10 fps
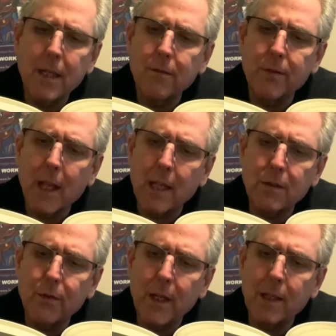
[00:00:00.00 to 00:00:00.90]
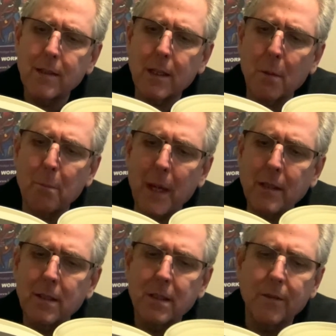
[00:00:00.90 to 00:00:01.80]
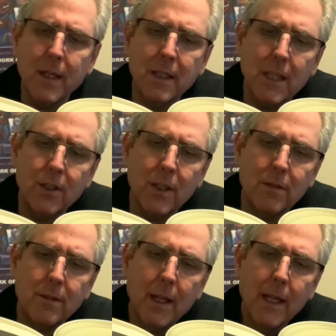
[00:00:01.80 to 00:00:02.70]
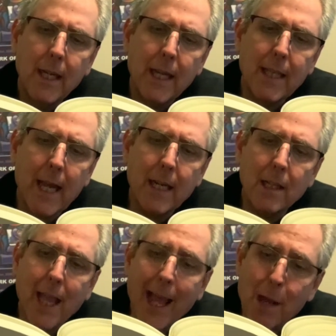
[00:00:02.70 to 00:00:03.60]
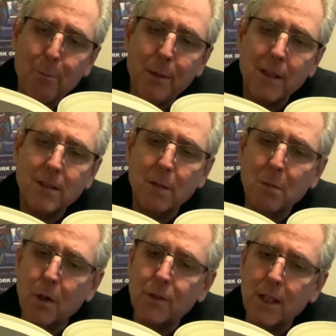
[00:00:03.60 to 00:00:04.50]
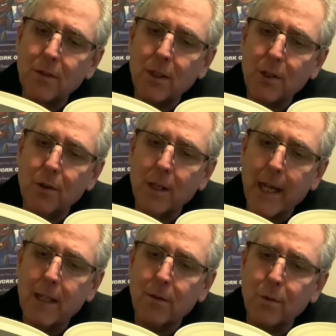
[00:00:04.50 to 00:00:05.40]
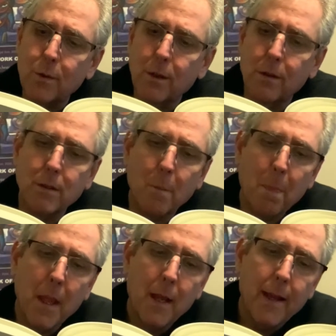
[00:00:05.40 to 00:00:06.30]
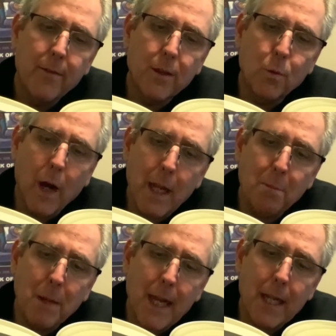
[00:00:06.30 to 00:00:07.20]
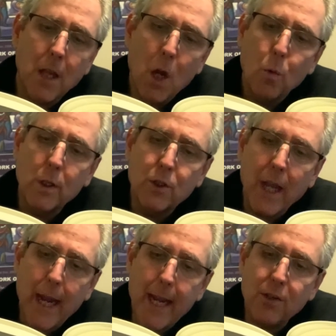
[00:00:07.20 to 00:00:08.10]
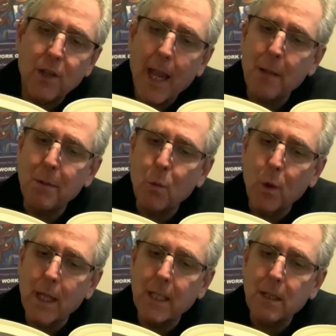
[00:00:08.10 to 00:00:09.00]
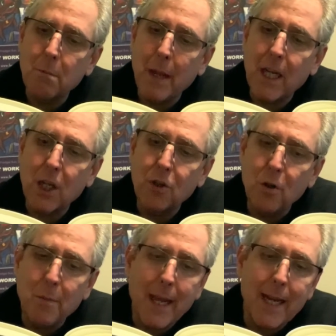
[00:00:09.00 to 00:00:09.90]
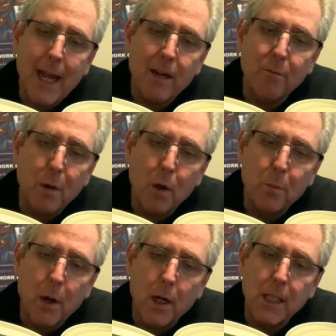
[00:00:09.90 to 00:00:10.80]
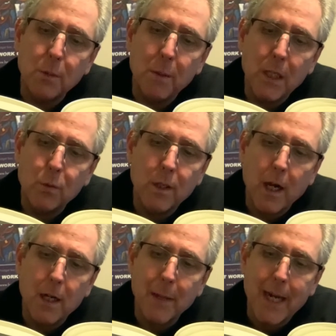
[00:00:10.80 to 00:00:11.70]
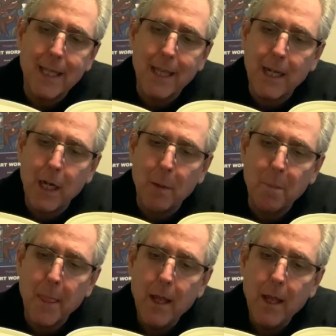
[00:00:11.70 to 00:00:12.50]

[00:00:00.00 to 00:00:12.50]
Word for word: philosophy is at the basis of conditions in that unhappiest and most insecure land of the world. If the white man would change and be willing to make a new man out of both parties, peace would automatically come.